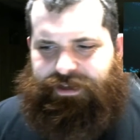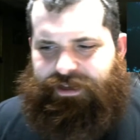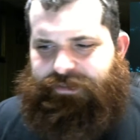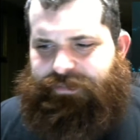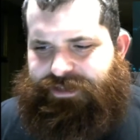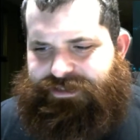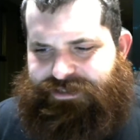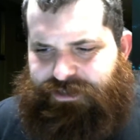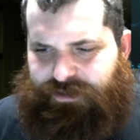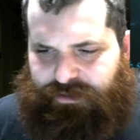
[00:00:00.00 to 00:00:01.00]
because
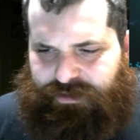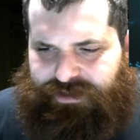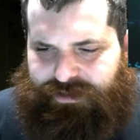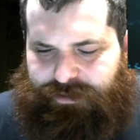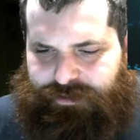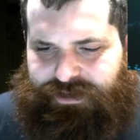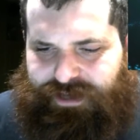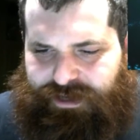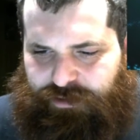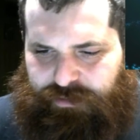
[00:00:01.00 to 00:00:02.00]
they're
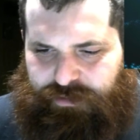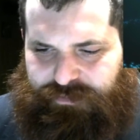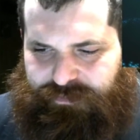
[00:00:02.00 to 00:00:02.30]
not normal